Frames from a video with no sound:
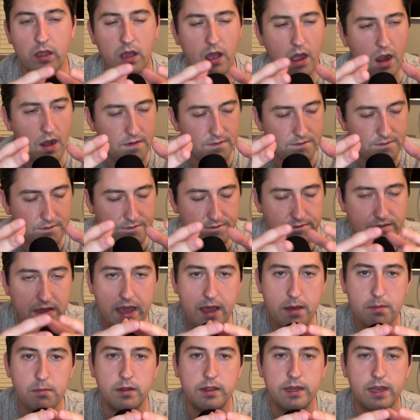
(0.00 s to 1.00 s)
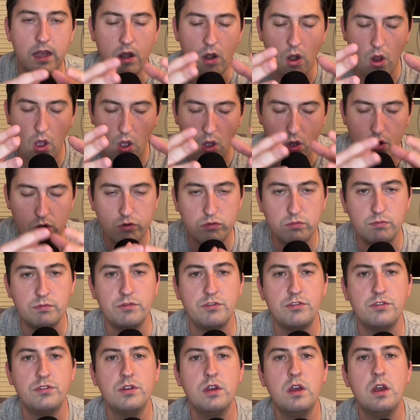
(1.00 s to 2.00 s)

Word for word: our family, our homes